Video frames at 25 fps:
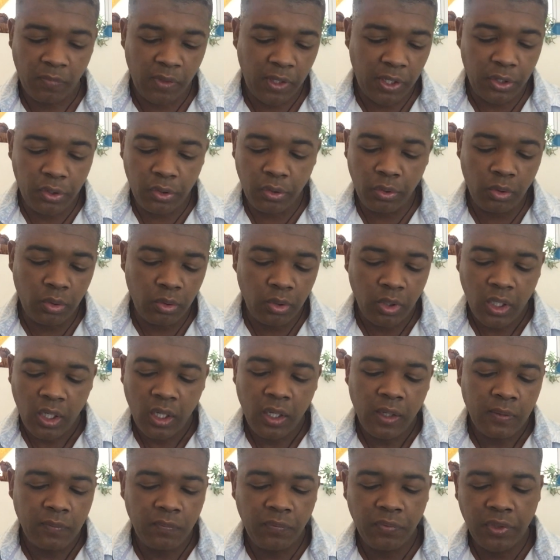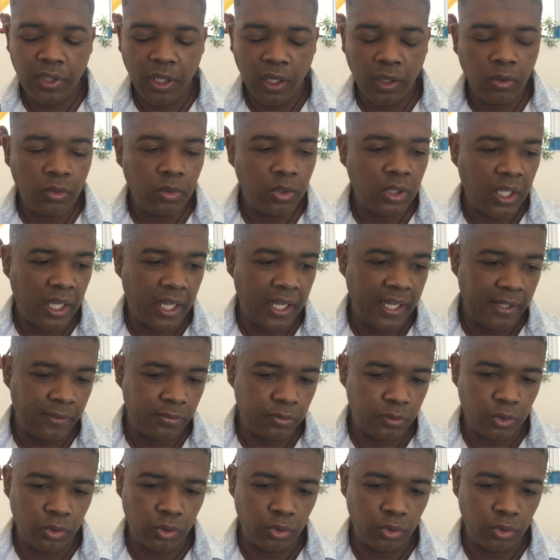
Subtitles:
You don't have